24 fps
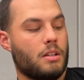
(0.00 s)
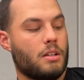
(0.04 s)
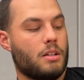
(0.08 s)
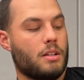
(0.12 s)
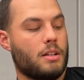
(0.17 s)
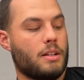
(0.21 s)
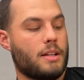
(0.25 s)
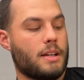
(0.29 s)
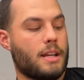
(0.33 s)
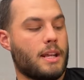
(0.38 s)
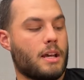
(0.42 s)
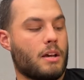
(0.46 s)

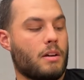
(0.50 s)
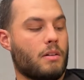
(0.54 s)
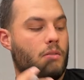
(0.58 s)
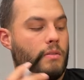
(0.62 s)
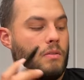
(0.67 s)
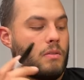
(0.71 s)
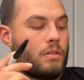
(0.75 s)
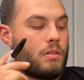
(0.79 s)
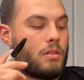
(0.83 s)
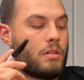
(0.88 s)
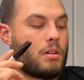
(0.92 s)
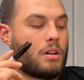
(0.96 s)
Now,
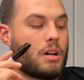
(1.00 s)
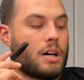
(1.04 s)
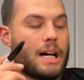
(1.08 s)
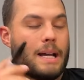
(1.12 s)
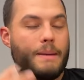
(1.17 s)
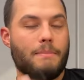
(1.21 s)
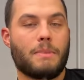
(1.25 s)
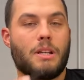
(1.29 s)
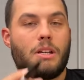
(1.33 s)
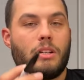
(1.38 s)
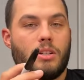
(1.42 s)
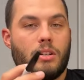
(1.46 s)
I
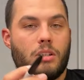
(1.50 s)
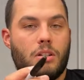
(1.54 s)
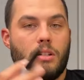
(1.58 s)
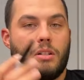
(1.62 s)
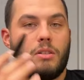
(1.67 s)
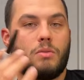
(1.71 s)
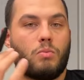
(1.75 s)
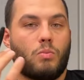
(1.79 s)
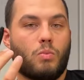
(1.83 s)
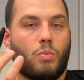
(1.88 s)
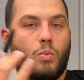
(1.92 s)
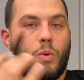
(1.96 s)

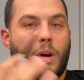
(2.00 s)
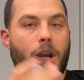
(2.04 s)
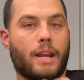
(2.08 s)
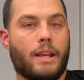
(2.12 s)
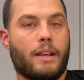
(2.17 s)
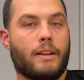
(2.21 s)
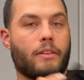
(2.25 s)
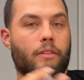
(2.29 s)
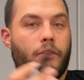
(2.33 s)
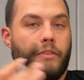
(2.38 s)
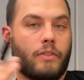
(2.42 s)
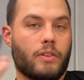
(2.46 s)
mentioned
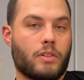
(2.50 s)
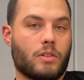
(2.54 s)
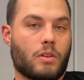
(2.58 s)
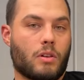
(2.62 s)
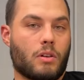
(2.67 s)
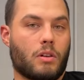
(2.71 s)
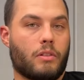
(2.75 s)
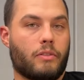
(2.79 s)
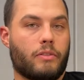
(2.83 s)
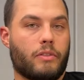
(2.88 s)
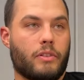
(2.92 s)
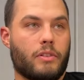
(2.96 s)
wedding
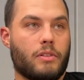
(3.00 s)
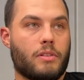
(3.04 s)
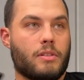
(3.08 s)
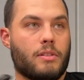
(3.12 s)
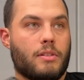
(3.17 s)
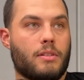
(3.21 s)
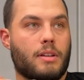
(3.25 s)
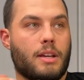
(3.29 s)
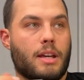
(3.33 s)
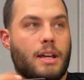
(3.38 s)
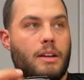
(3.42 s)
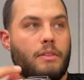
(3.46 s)
photographers,
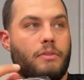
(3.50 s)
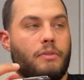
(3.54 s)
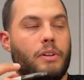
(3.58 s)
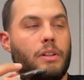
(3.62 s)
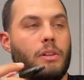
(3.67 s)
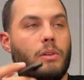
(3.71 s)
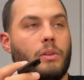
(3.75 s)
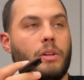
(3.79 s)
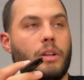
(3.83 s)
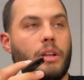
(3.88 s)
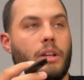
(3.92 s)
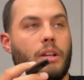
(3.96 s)
and if we
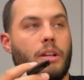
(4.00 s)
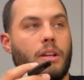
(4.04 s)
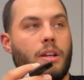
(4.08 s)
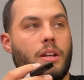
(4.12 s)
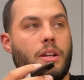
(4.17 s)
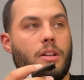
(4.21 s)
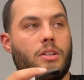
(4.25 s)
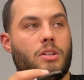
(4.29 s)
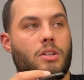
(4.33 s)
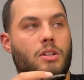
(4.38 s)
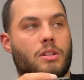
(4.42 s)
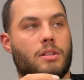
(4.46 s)
look
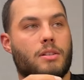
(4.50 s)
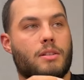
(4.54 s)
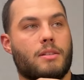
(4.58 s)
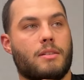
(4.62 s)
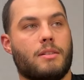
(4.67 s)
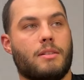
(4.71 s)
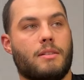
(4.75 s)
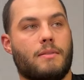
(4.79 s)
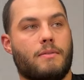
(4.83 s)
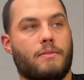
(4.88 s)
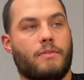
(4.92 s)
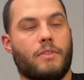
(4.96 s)
at
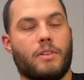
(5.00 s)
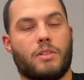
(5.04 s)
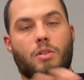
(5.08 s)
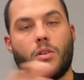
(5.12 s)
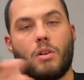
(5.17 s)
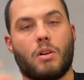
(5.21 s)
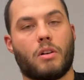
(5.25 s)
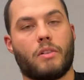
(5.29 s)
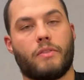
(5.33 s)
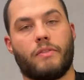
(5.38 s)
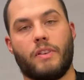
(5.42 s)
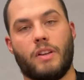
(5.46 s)
just
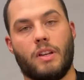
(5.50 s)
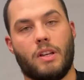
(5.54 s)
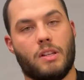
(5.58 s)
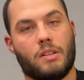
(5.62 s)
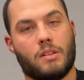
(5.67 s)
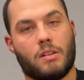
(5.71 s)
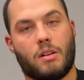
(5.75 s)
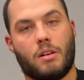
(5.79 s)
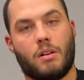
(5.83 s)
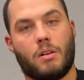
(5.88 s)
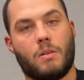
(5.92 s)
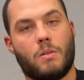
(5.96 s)
photography as
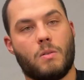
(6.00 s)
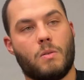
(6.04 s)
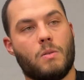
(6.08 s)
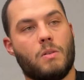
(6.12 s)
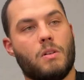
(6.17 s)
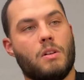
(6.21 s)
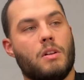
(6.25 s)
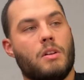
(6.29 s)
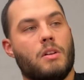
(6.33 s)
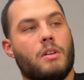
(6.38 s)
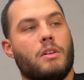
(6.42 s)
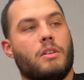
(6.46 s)
a
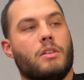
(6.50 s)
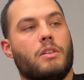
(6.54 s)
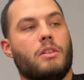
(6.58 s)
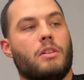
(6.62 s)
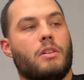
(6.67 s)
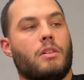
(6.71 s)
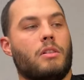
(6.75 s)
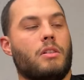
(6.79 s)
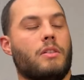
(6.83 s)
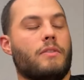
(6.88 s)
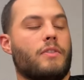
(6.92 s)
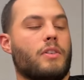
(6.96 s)
whole,
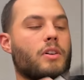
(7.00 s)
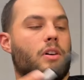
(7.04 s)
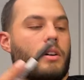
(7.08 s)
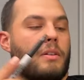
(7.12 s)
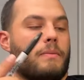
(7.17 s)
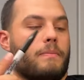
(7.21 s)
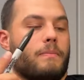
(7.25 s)
you've got